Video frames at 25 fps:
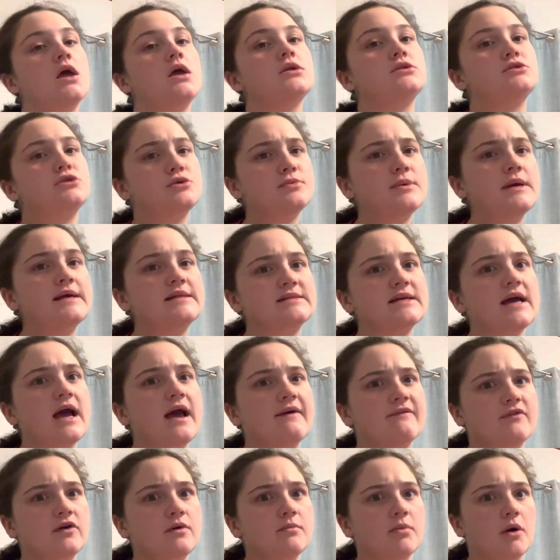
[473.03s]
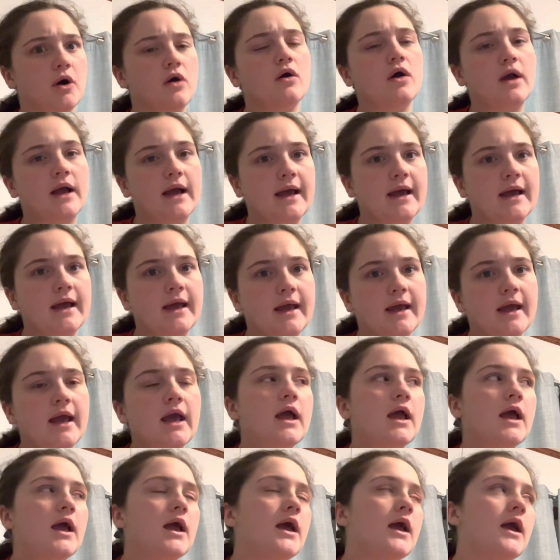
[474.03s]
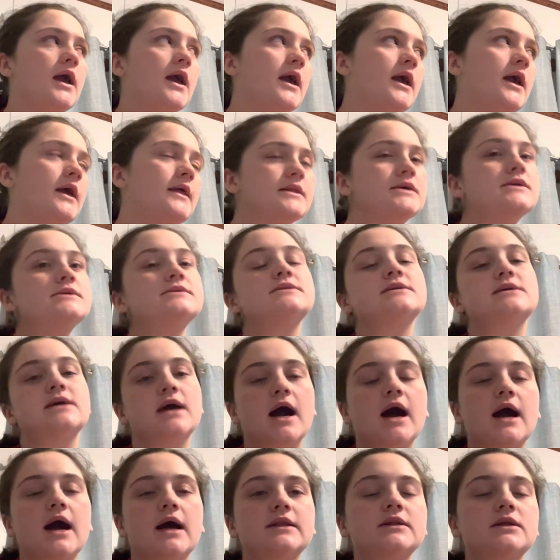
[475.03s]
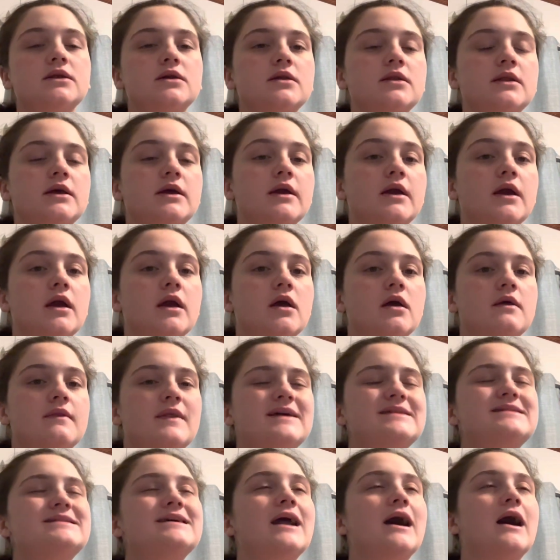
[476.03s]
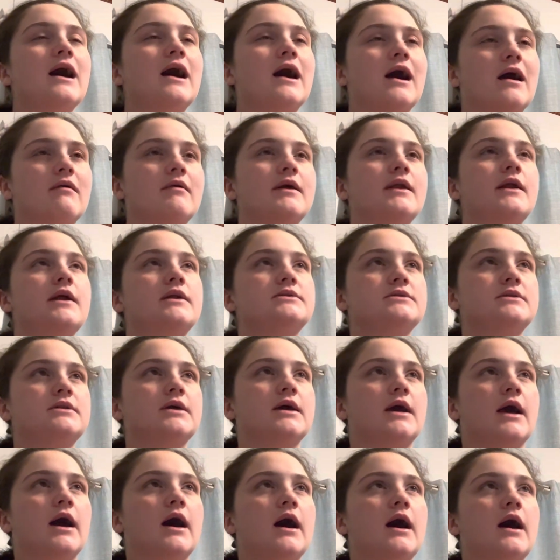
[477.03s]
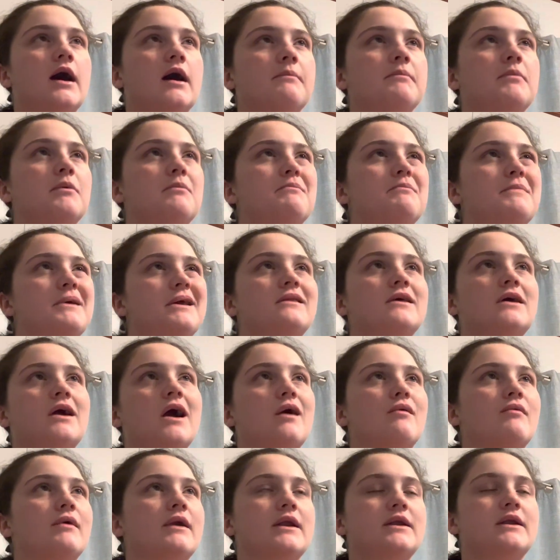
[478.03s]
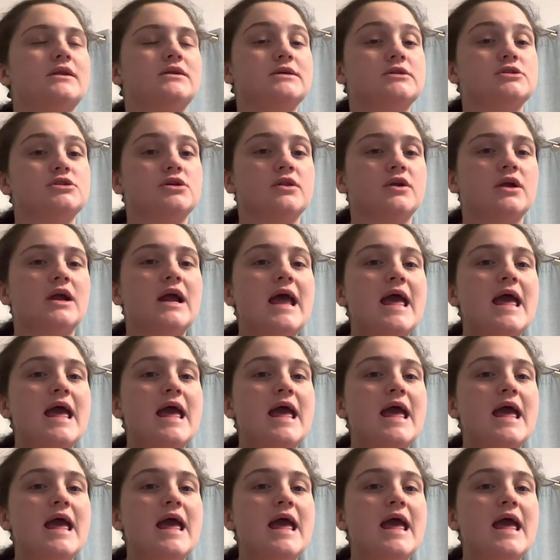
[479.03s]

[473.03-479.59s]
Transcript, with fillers: Two-hand tag football, okay? And this guy literally, they said I ran into the guy. Me and the guy ran into each other.